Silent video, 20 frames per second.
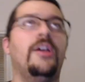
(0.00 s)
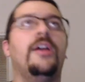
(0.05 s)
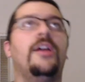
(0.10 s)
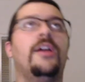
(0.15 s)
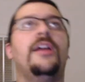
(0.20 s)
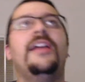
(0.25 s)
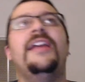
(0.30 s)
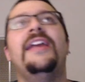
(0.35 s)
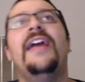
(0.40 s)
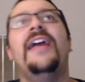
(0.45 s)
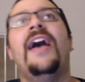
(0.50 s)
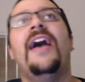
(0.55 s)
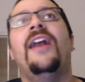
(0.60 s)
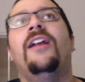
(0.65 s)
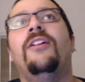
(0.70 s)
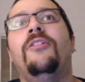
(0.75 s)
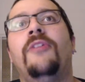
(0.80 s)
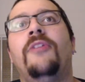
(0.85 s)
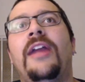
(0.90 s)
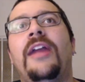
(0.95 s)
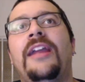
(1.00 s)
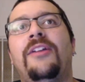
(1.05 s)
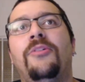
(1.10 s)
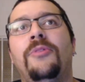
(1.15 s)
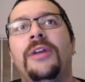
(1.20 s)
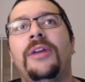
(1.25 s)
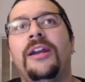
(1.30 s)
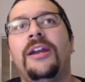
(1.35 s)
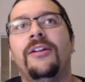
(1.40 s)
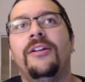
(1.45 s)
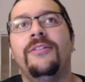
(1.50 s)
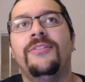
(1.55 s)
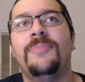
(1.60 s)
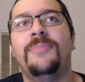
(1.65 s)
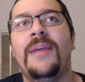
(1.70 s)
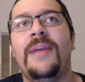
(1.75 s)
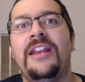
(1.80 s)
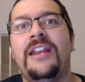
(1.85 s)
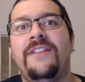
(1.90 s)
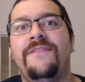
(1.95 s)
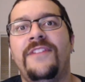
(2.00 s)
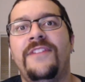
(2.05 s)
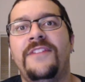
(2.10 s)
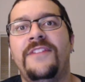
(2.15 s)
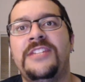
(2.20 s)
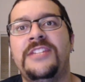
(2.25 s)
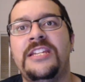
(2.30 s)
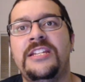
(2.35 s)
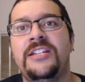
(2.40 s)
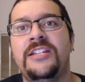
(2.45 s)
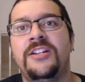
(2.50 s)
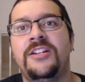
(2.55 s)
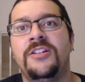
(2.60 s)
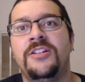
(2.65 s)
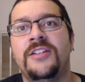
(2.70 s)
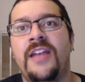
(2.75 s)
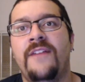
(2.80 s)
He had a great career, spanning 15 years,